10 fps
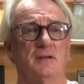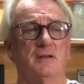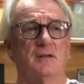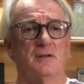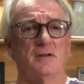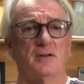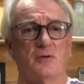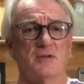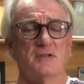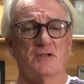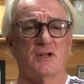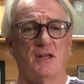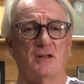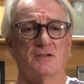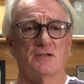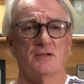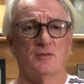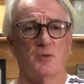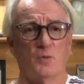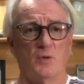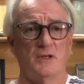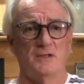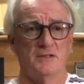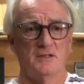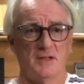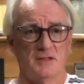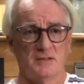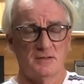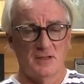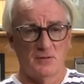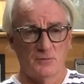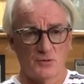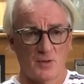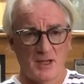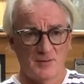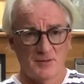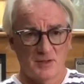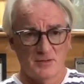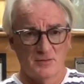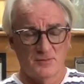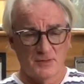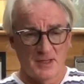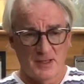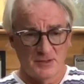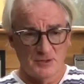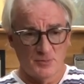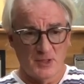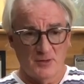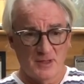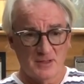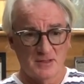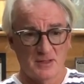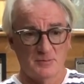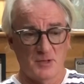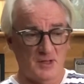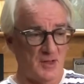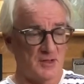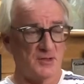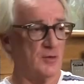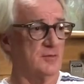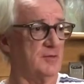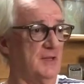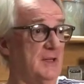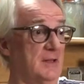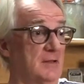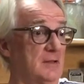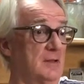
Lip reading: there is the challenge and stuff, but what is it that drives us for that experience that's so fleeting?